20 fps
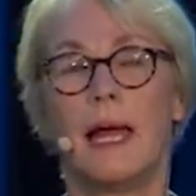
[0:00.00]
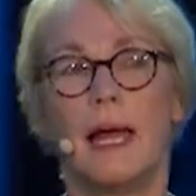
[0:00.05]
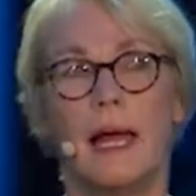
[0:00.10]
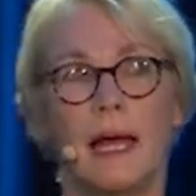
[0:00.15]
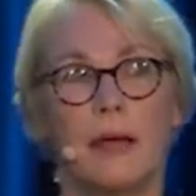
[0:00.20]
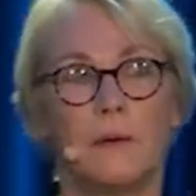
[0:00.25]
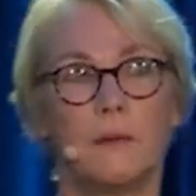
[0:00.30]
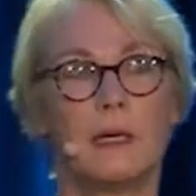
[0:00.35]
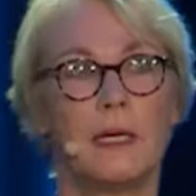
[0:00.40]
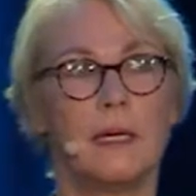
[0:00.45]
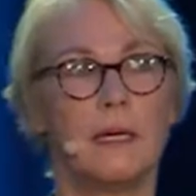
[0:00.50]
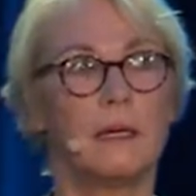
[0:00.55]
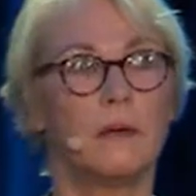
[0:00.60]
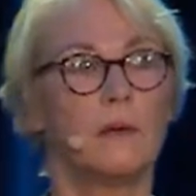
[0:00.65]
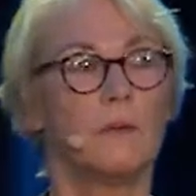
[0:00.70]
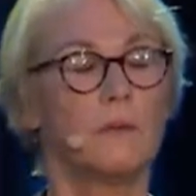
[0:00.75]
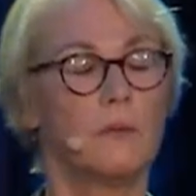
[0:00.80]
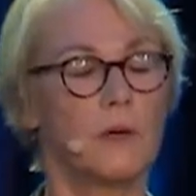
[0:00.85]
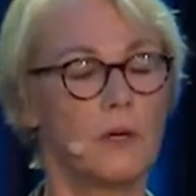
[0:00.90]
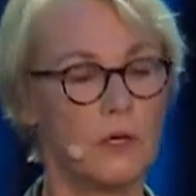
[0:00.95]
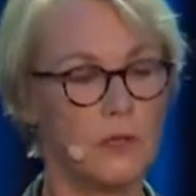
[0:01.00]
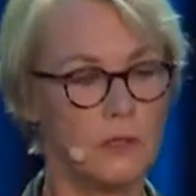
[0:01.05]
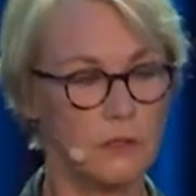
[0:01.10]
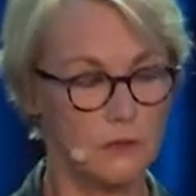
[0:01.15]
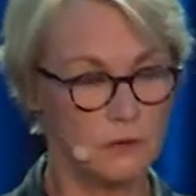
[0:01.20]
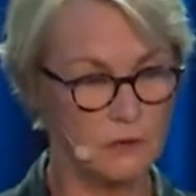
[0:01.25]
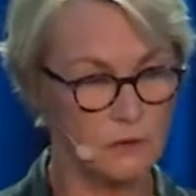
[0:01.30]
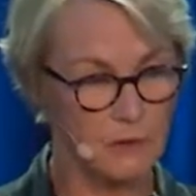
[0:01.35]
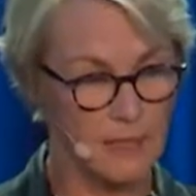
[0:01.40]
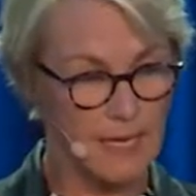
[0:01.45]
and we work
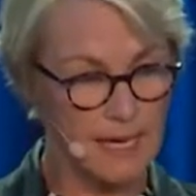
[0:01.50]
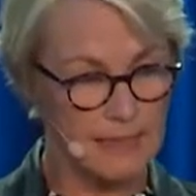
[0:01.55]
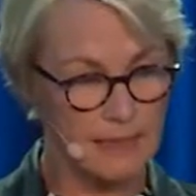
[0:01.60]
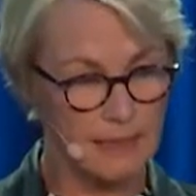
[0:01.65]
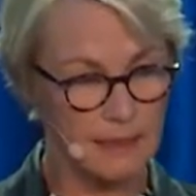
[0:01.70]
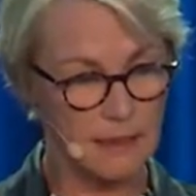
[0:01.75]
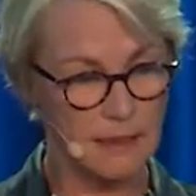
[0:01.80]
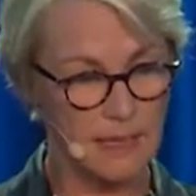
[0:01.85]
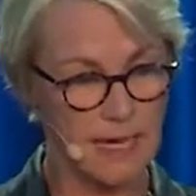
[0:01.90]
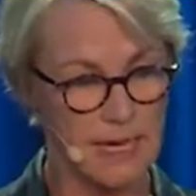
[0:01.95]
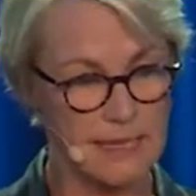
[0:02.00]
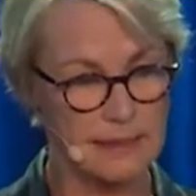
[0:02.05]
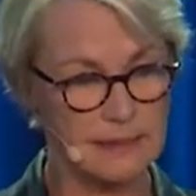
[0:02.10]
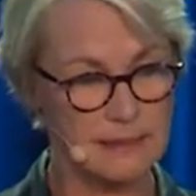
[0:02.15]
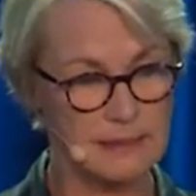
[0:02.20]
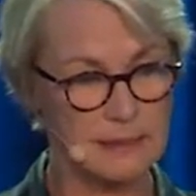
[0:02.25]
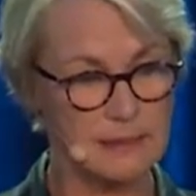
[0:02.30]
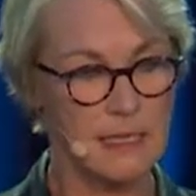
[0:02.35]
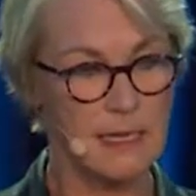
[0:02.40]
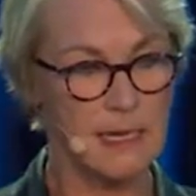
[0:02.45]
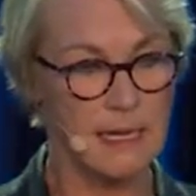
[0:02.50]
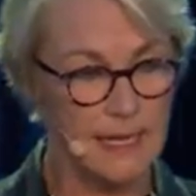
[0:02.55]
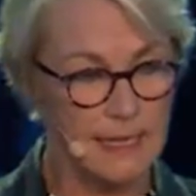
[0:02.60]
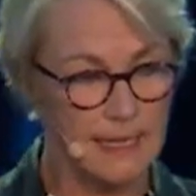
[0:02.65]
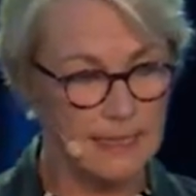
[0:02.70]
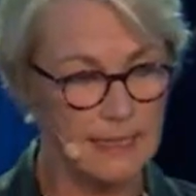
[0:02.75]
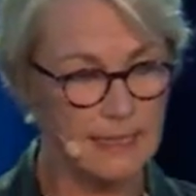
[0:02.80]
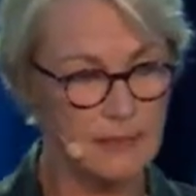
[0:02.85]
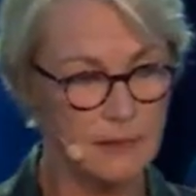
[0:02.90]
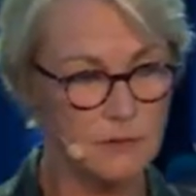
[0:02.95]
together as
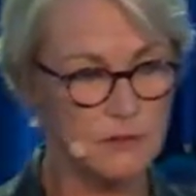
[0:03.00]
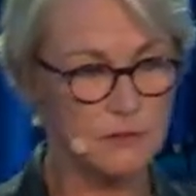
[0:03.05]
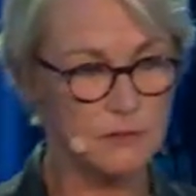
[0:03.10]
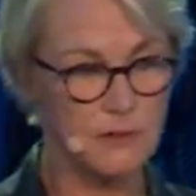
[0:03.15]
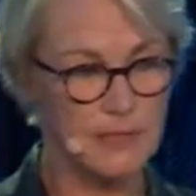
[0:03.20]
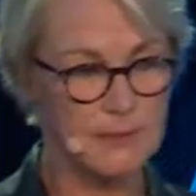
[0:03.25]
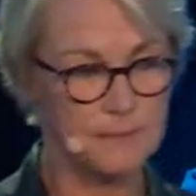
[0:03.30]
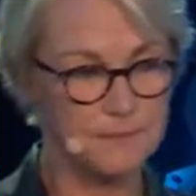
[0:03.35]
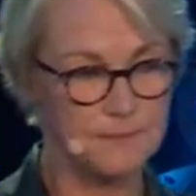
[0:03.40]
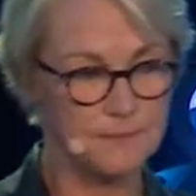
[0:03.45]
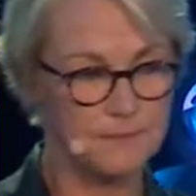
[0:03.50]
an industry.